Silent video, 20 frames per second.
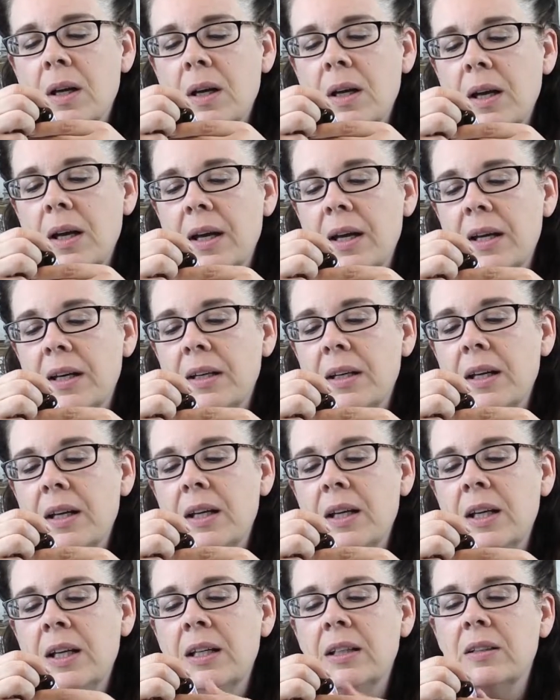And
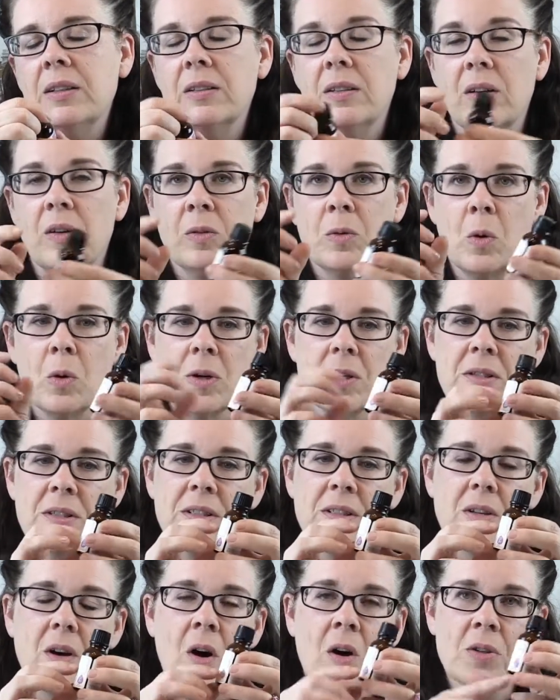it, of
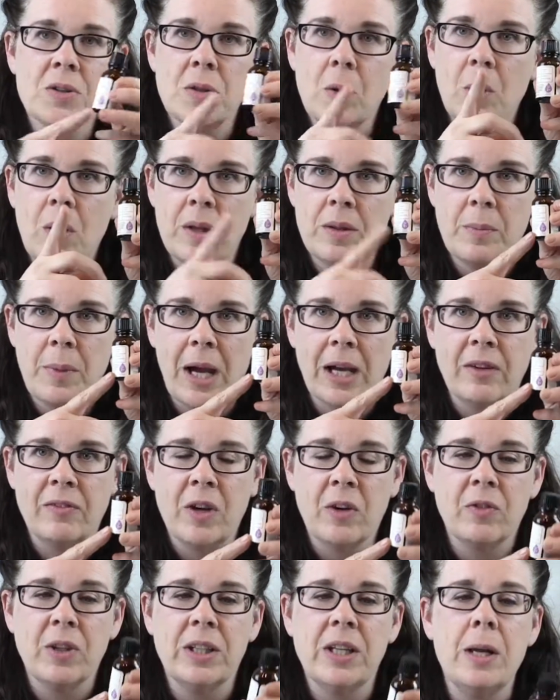course, also on the back of
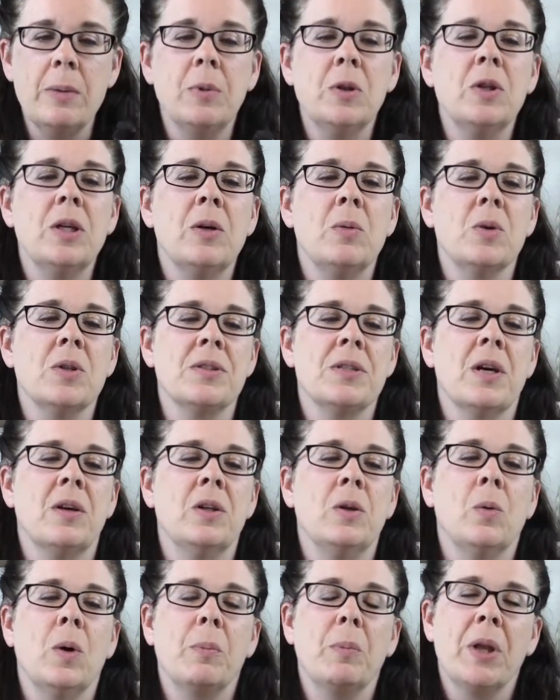every label, it will tell
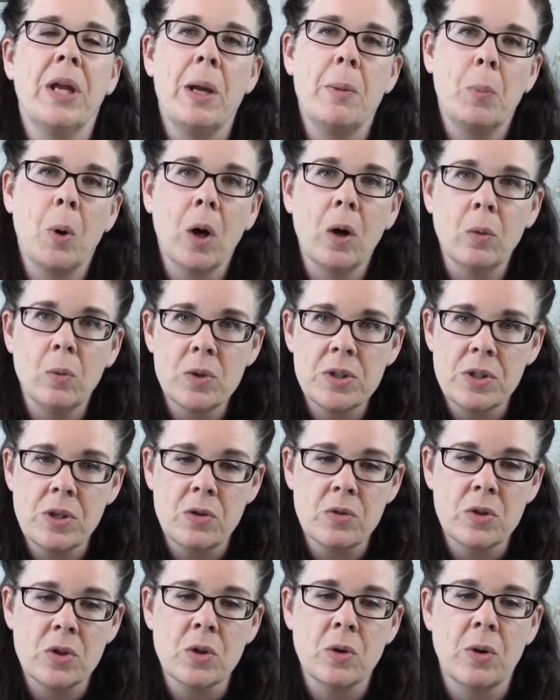you what plant part was
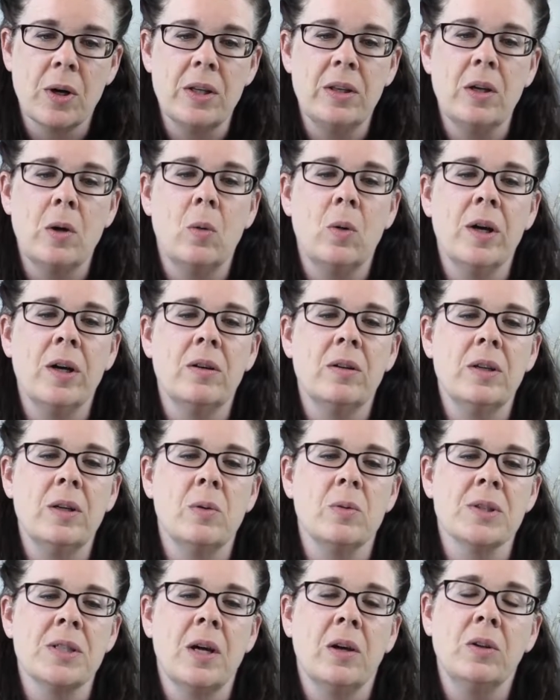used to create the oil. It
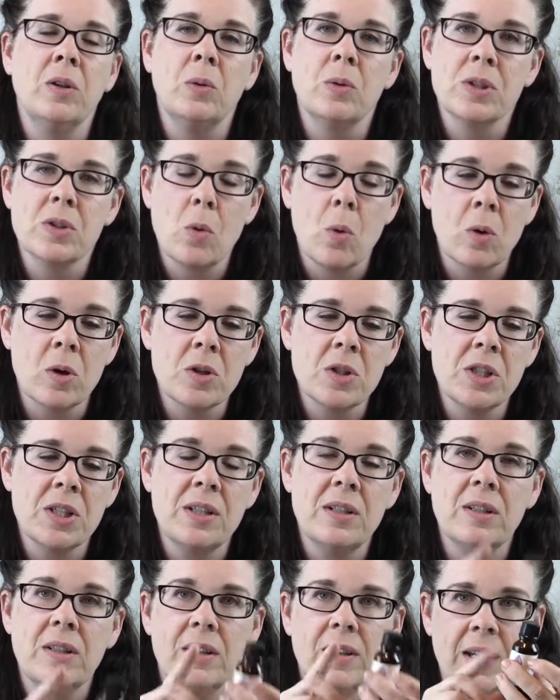will tell you its
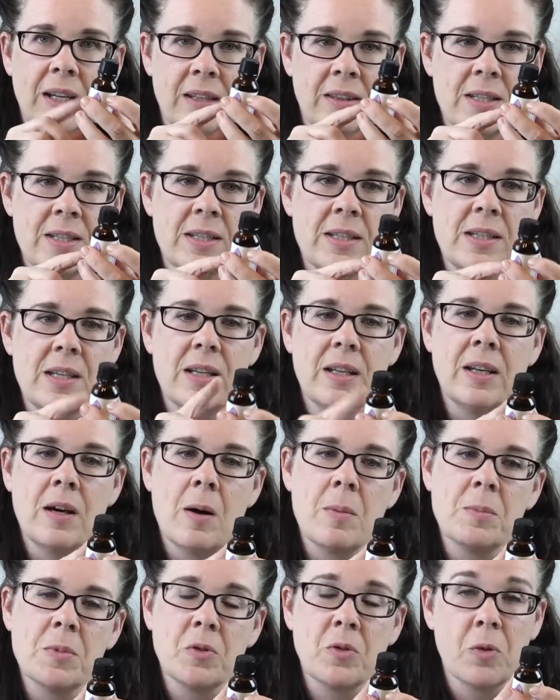origin, like this
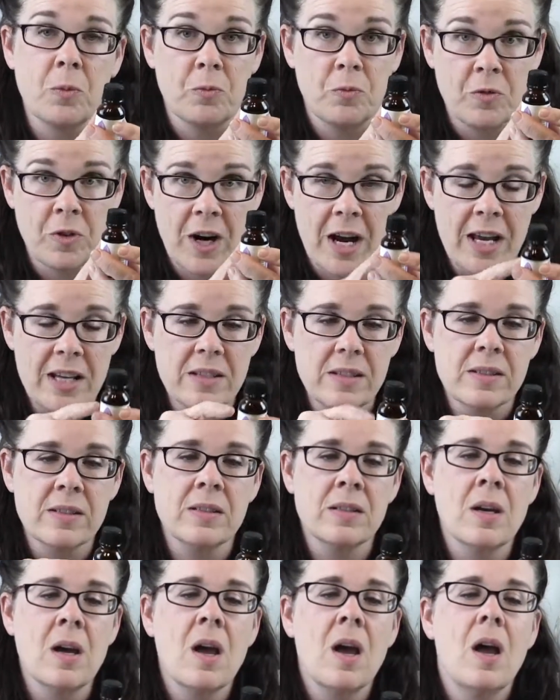comes from
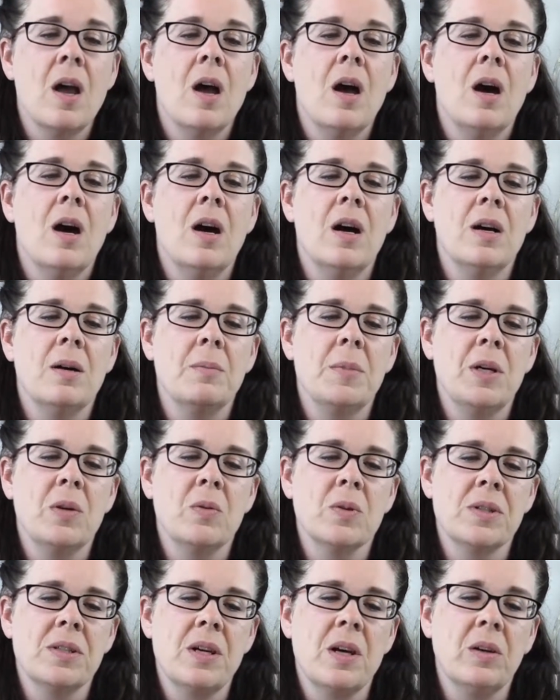France. It
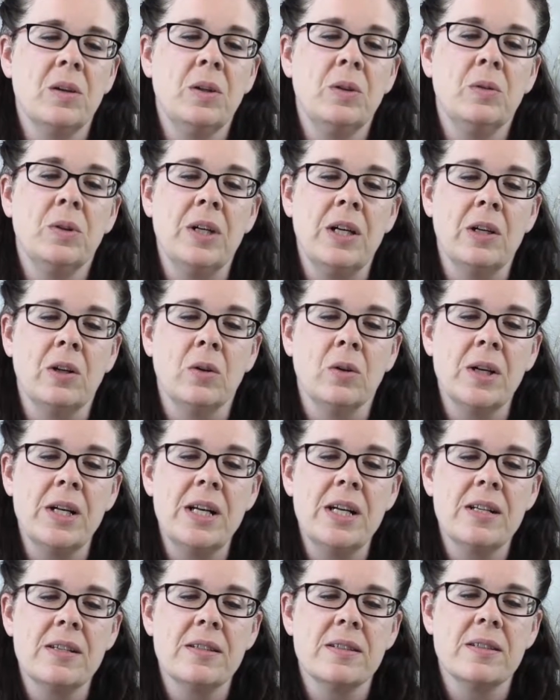will tell you the
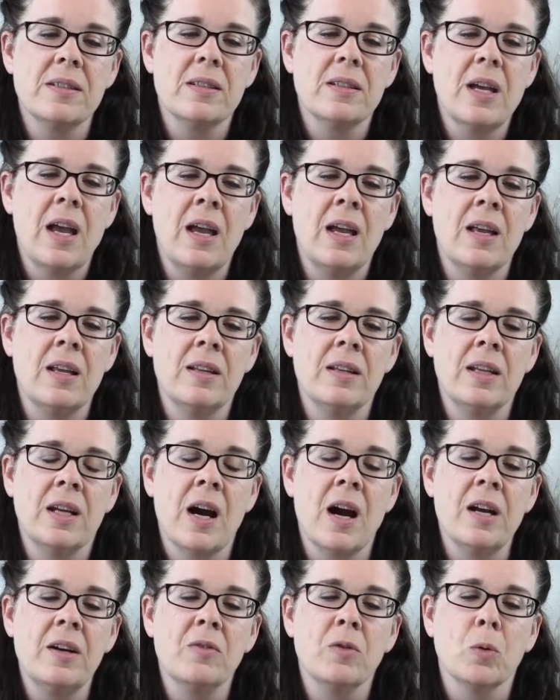ingredients and the
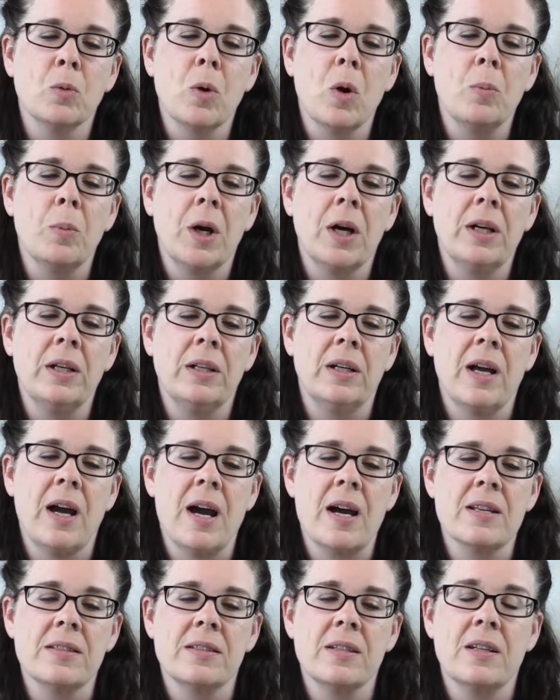kind of aroma it
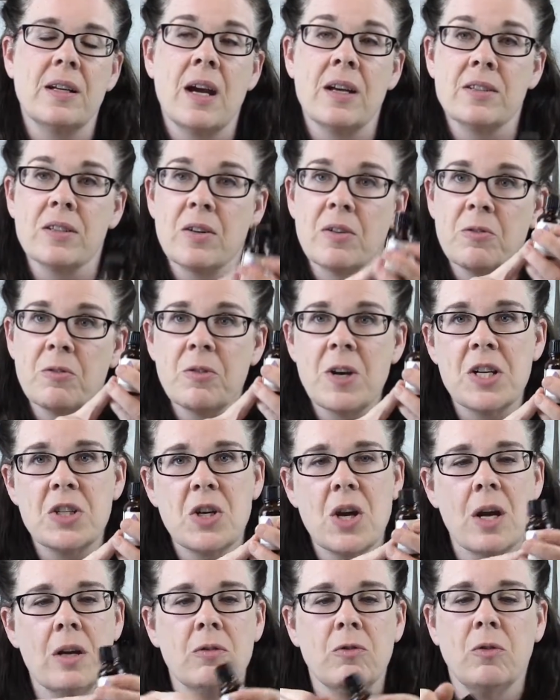has. It has a
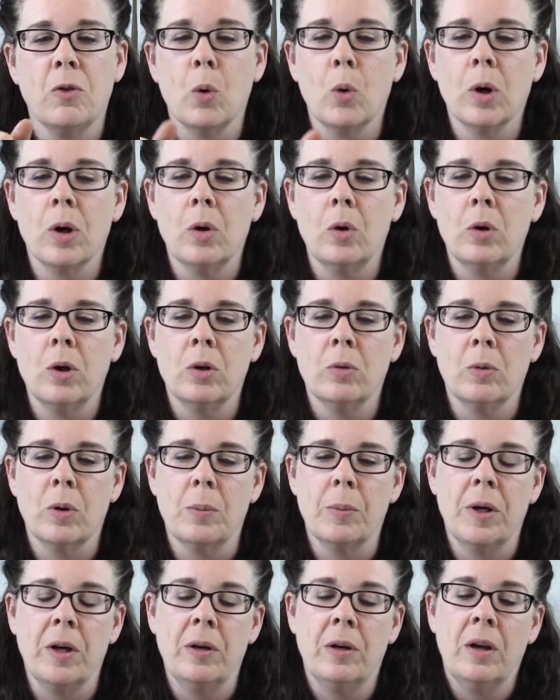fresh and floral
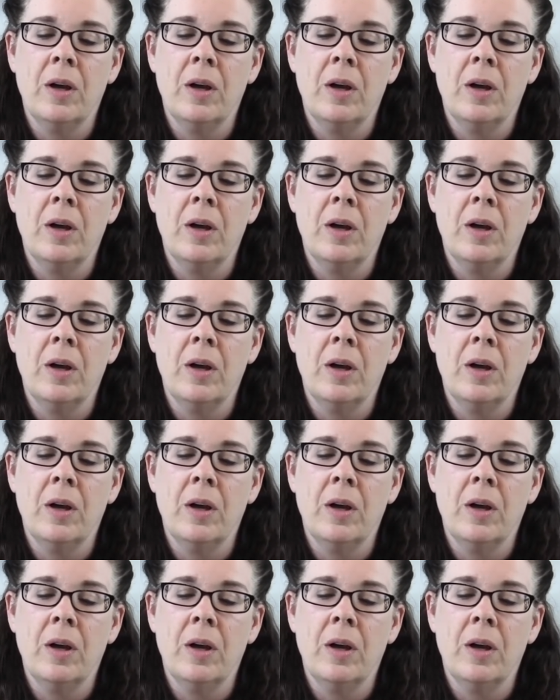aroma.